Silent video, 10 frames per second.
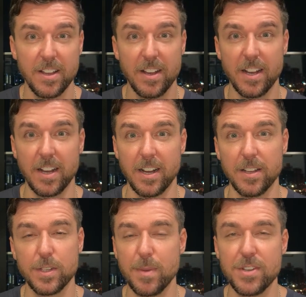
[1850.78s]

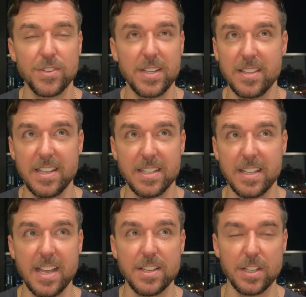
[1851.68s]
Especially these
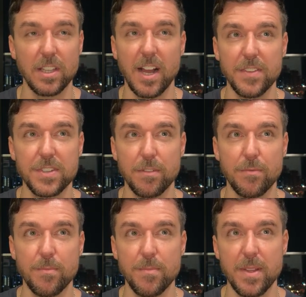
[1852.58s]
days, lots of
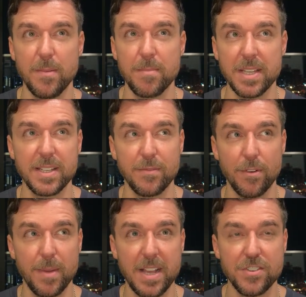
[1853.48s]

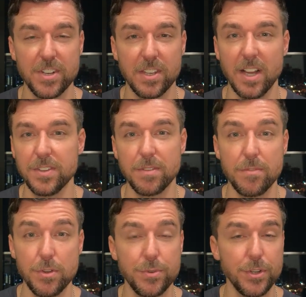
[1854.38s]
misinformation, lots of
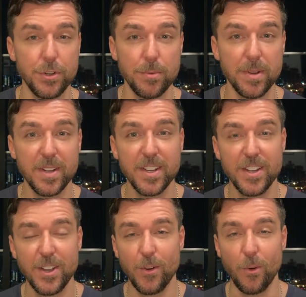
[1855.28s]
YouTube,
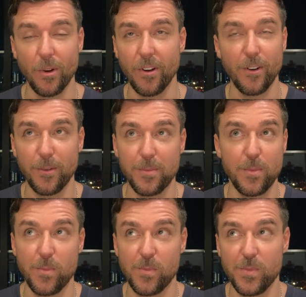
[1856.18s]
or
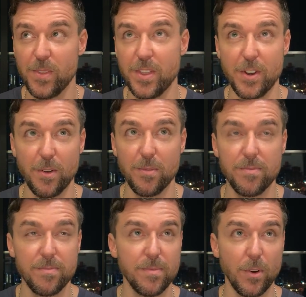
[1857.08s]
you know,
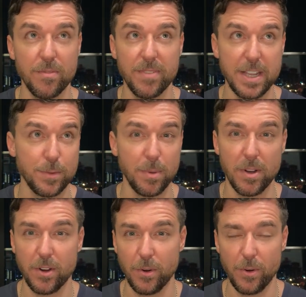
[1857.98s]
or
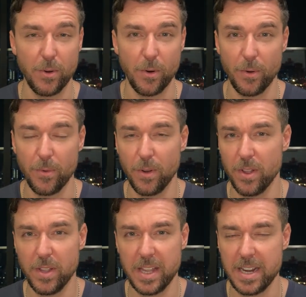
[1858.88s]
Facebook, or
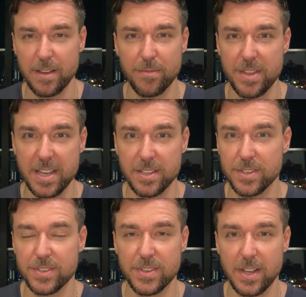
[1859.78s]
any of
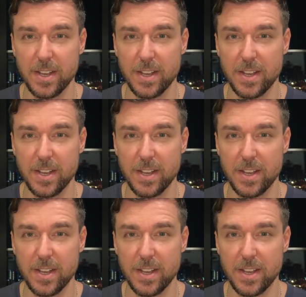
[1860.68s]
these